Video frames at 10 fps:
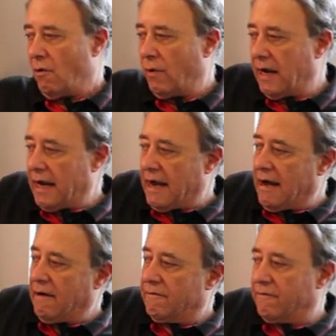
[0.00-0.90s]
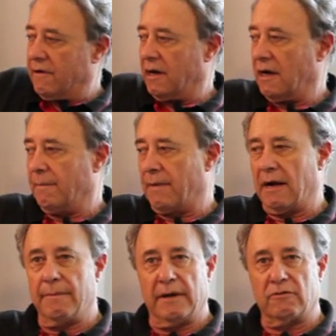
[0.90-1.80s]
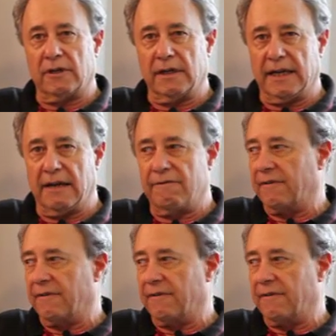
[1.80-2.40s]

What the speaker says: we have biometric, again,